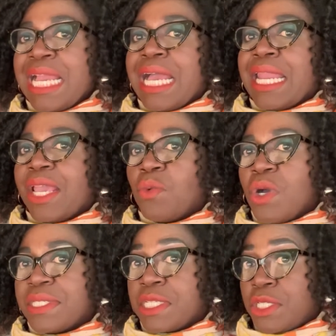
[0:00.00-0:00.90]
and I
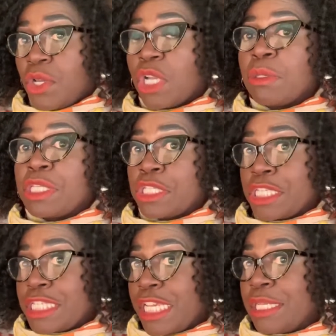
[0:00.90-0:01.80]
wanted to talk about the
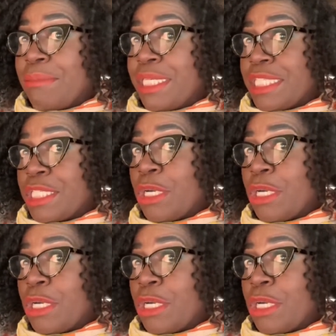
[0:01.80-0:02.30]
sustainability